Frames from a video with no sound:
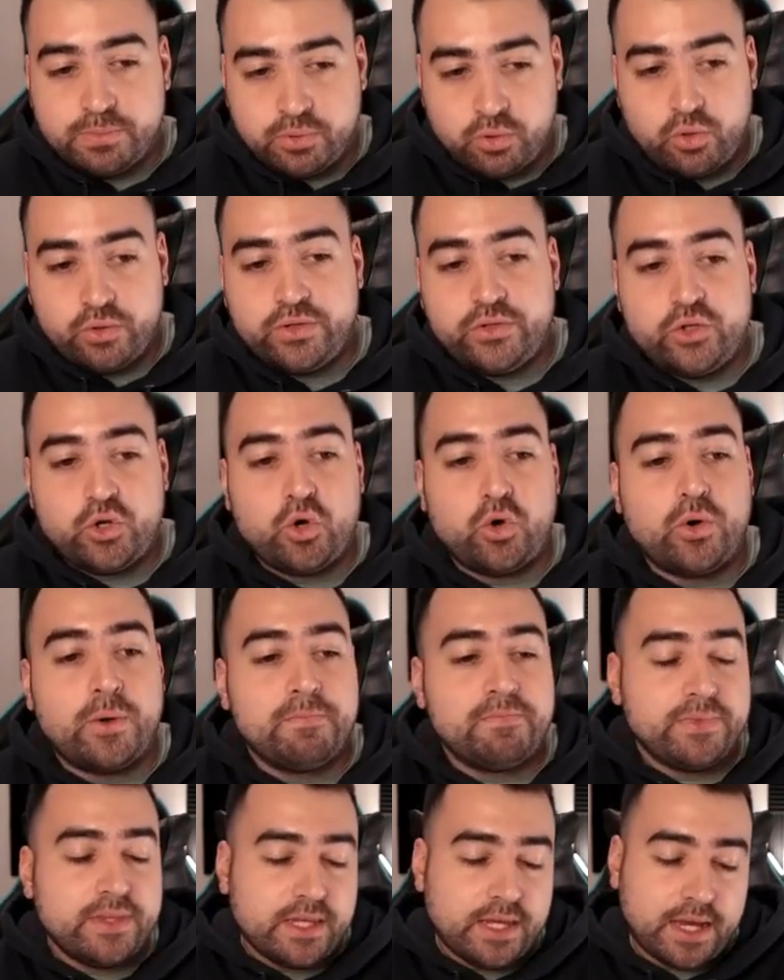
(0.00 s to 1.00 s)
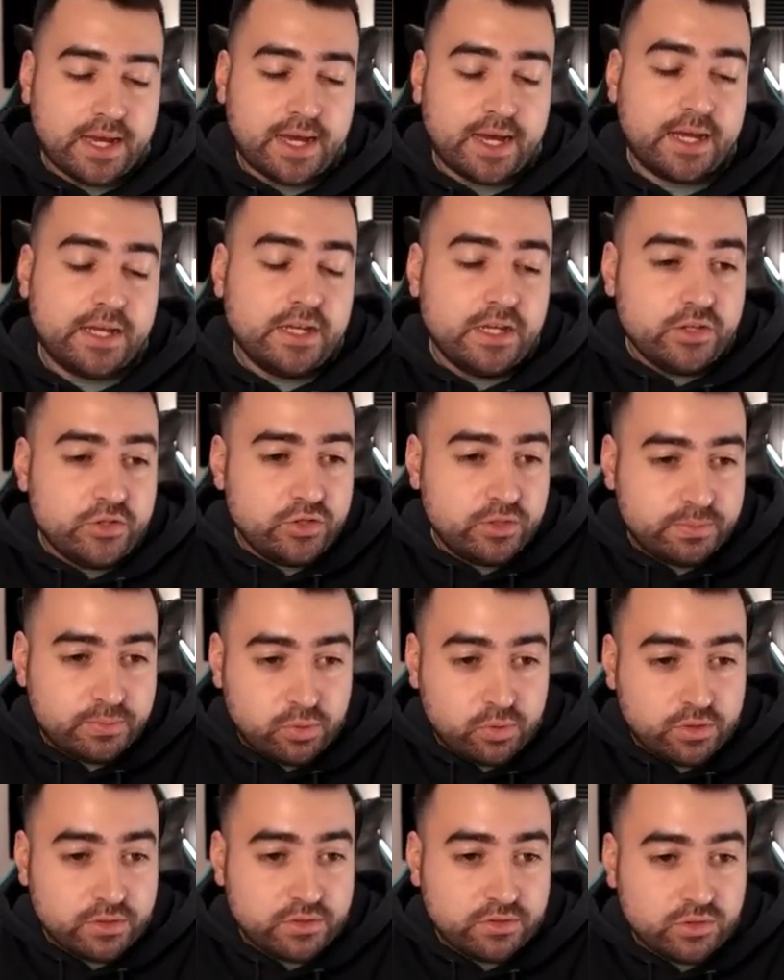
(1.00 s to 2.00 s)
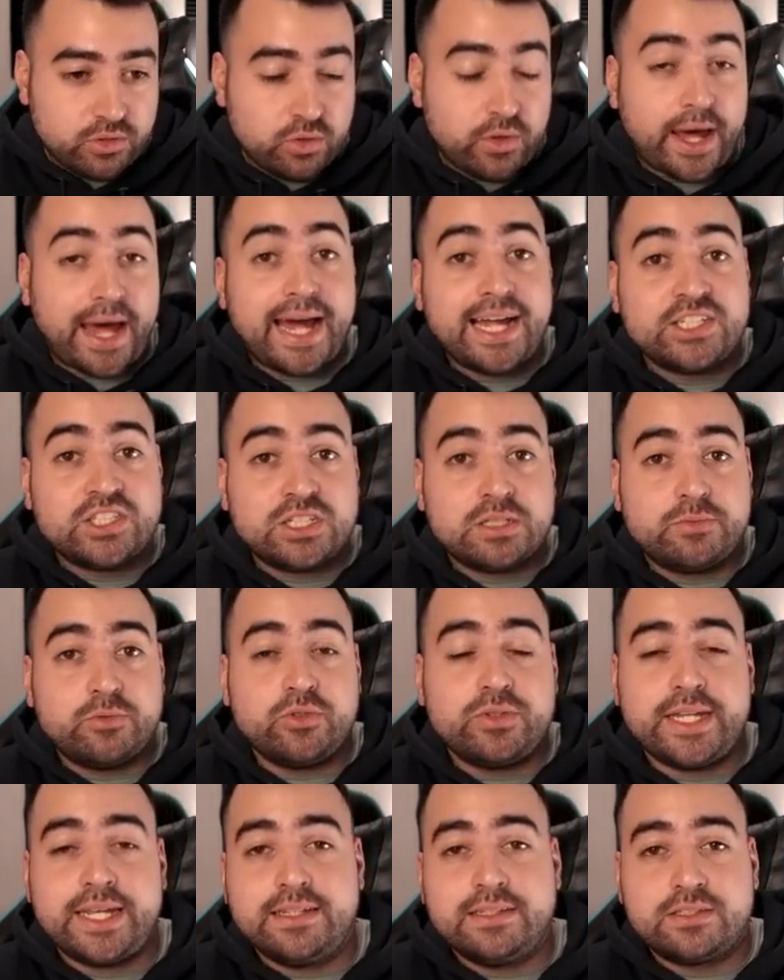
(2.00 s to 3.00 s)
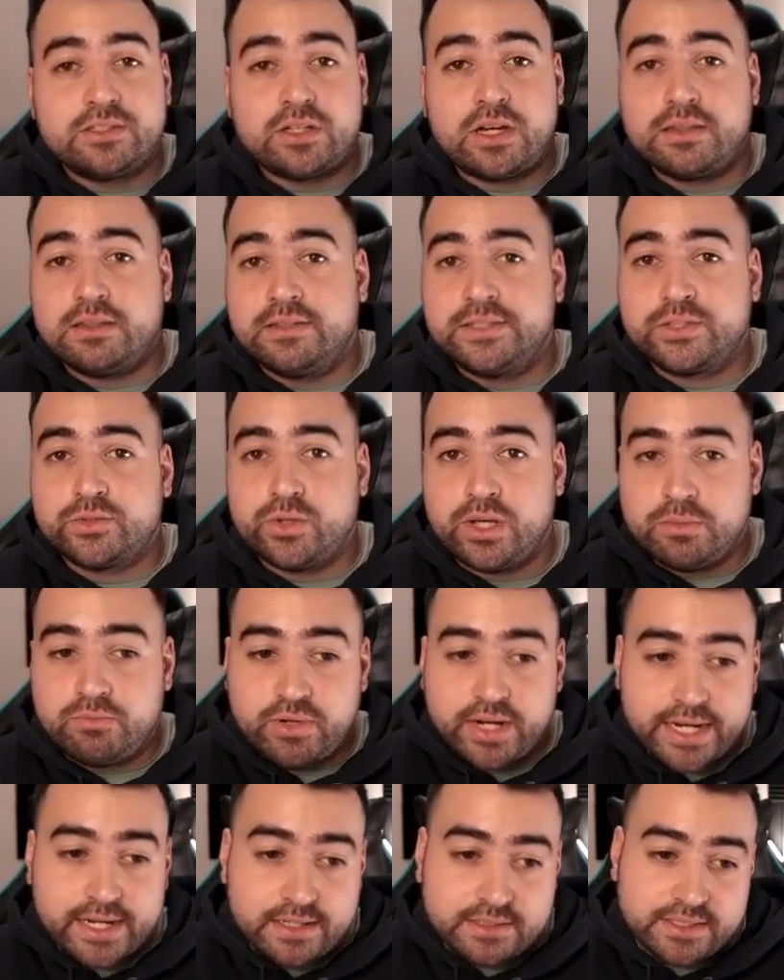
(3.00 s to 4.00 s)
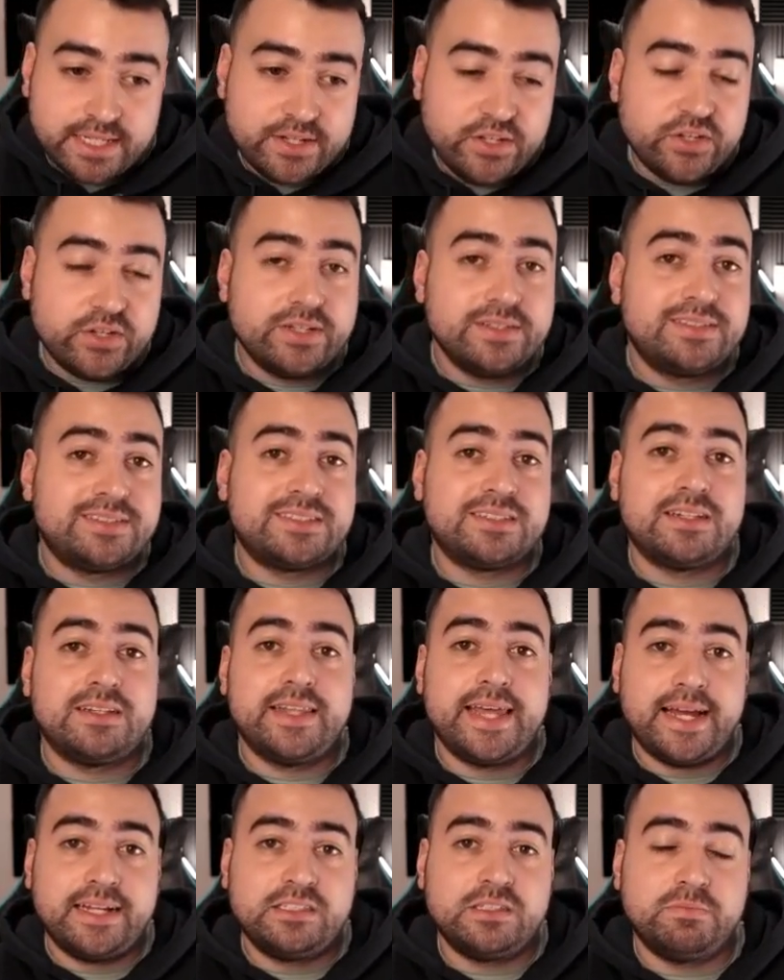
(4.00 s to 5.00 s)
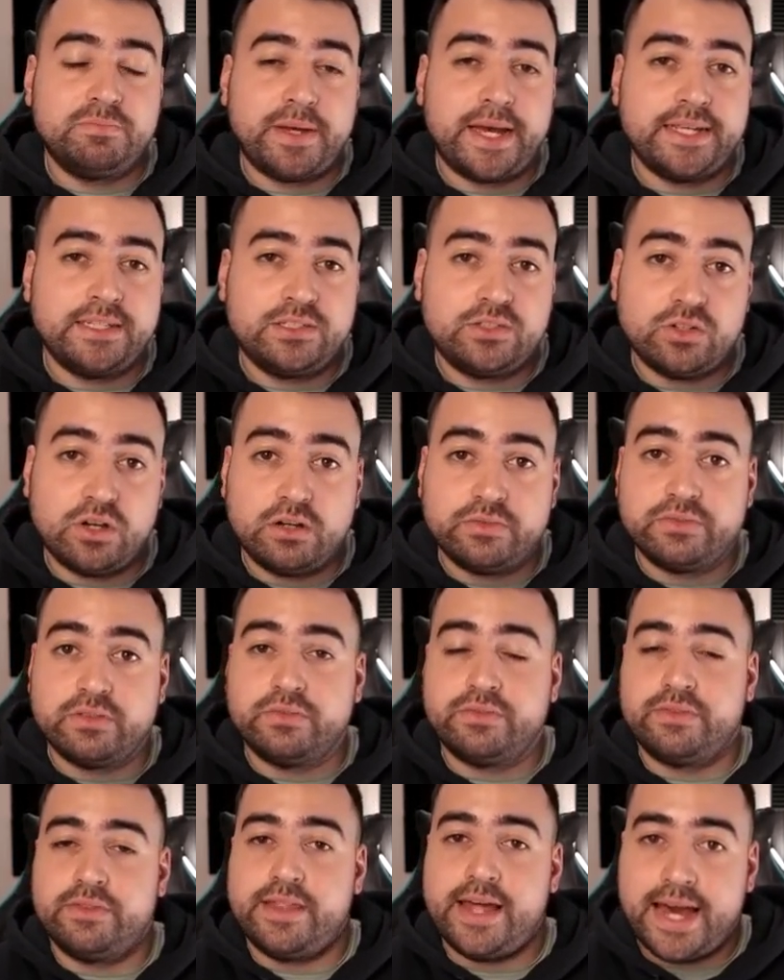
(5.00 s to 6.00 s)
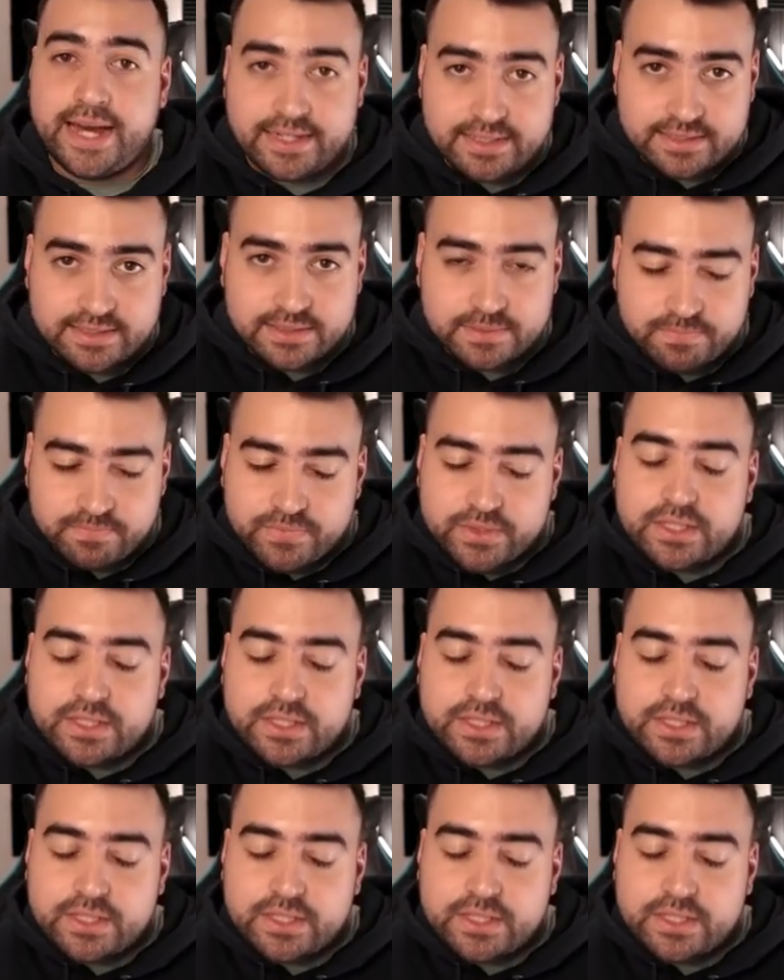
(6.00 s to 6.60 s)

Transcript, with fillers: put your uh, you put your attribute inside the square brackets, and you can select based off of that.